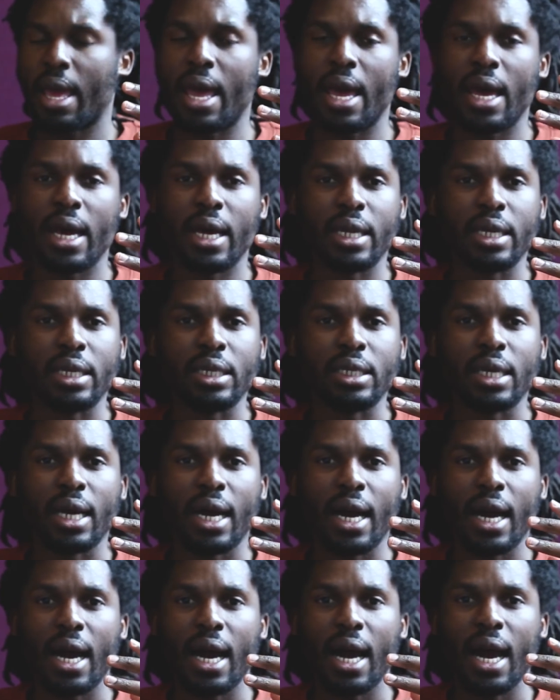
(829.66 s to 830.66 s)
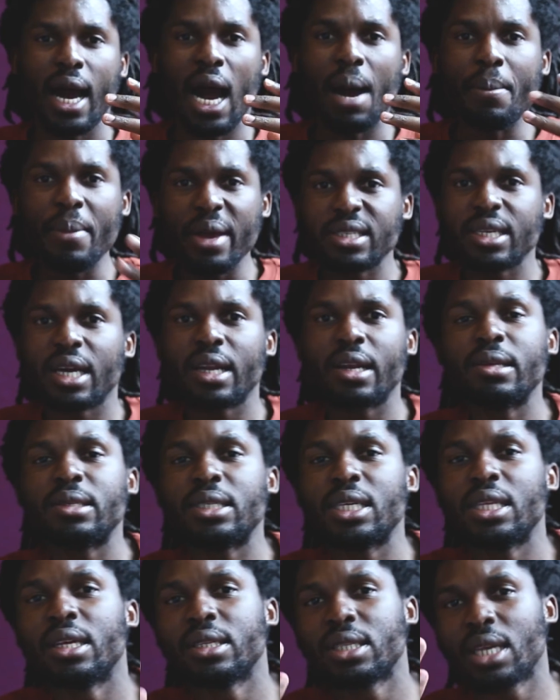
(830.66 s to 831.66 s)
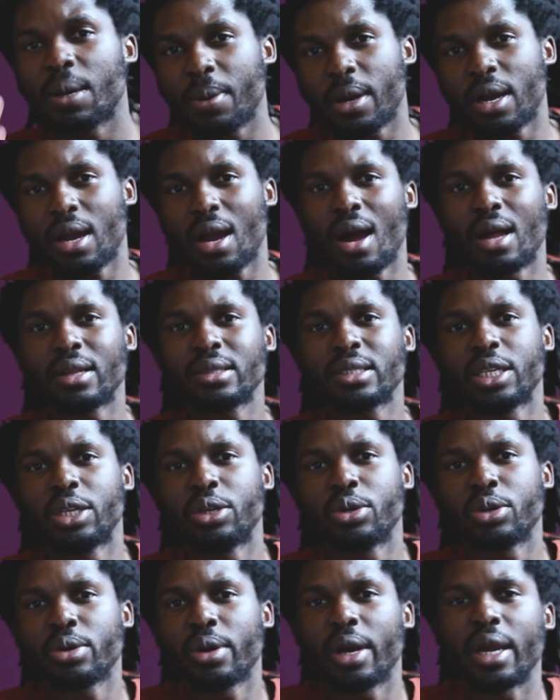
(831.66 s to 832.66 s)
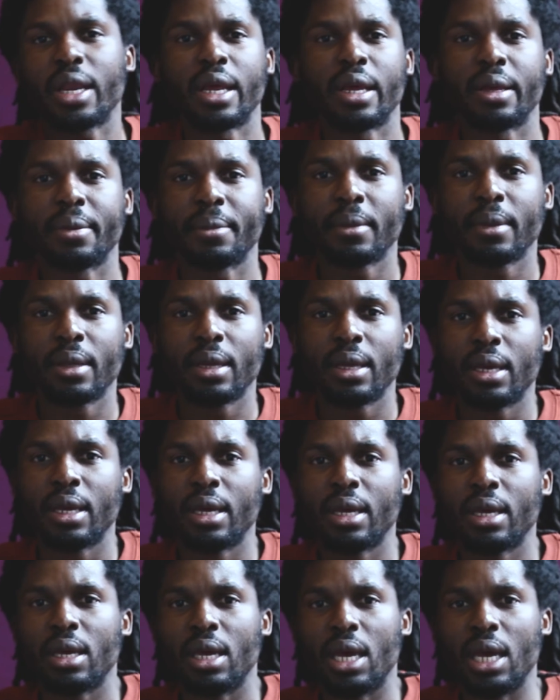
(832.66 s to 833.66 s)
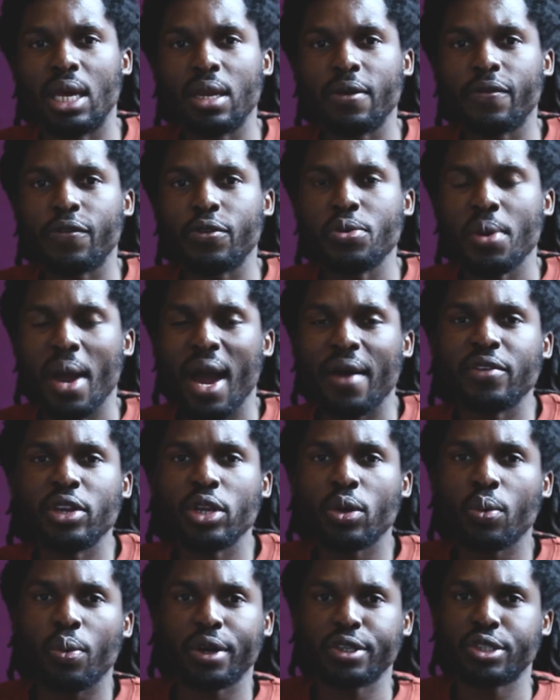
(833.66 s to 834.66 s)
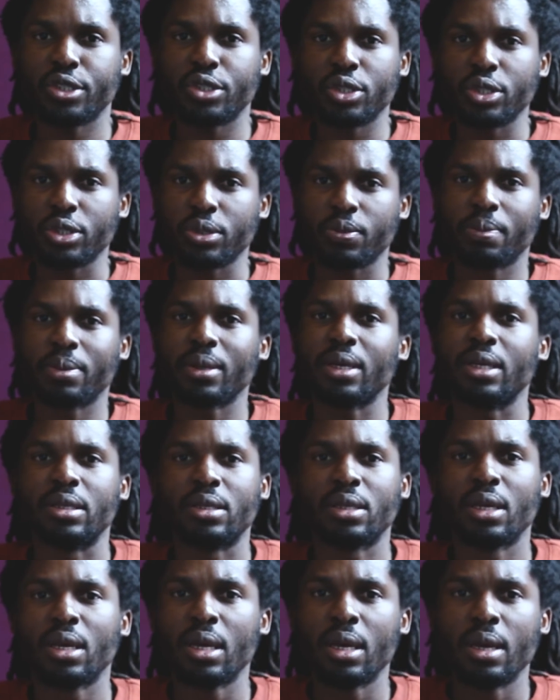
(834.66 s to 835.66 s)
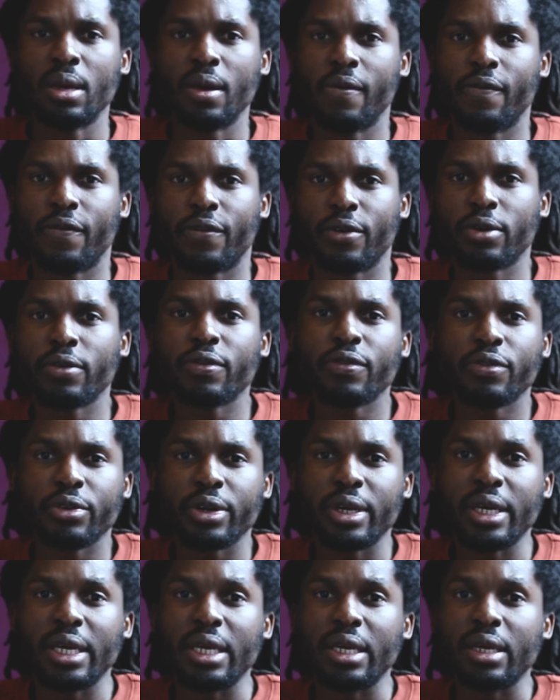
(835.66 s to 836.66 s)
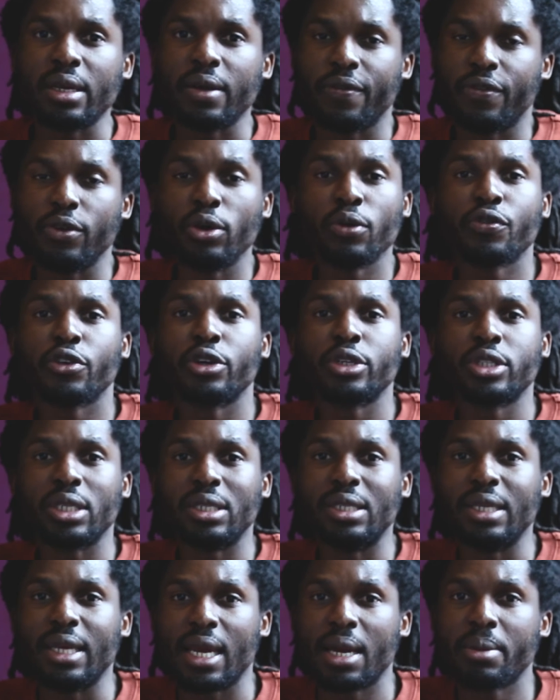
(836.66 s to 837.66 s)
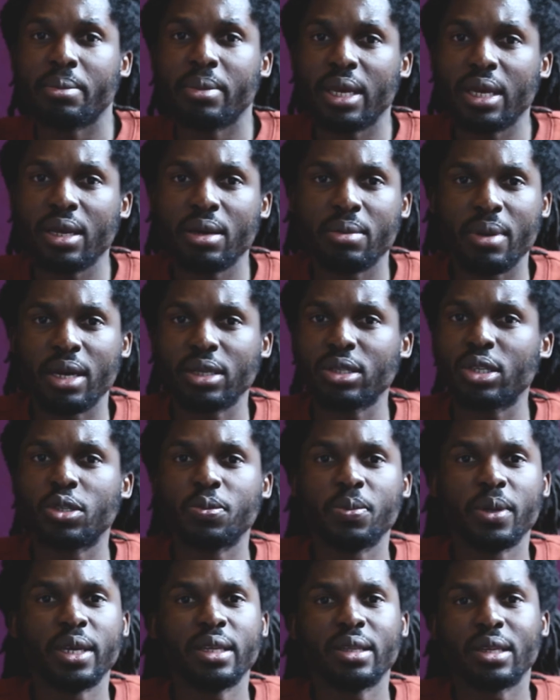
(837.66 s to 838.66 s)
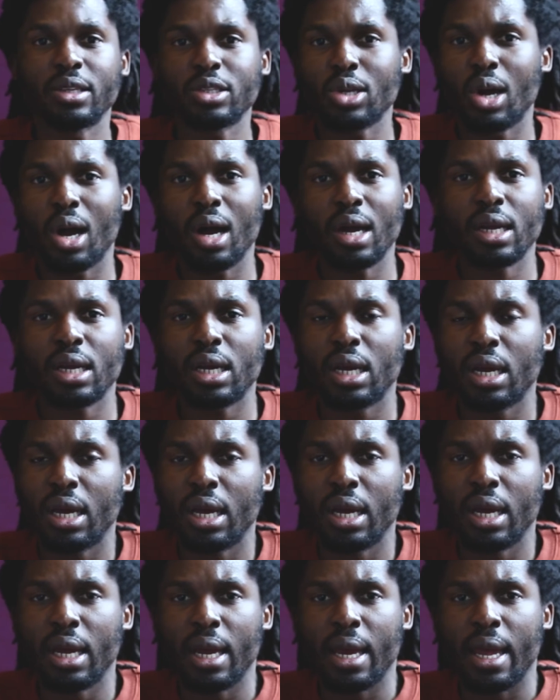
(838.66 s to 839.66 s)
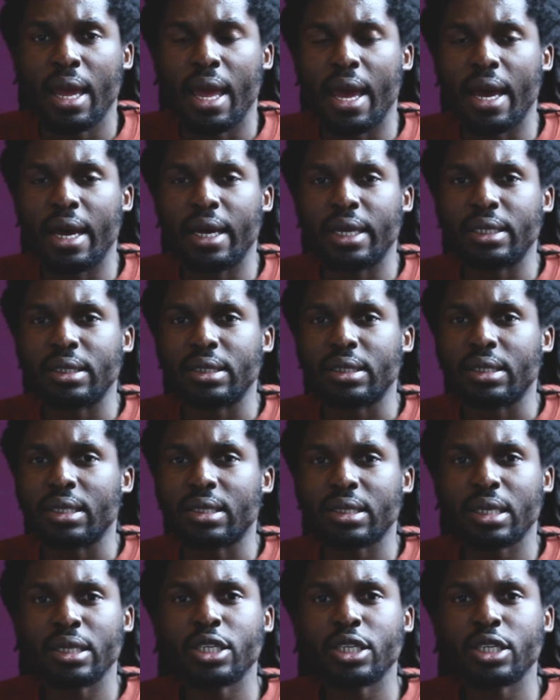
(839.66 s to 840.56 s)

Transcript: and I'm excited to see the type of content you're creating. And if you have any questions, just please feel free feel free to DM me, message me, let's talk, and let's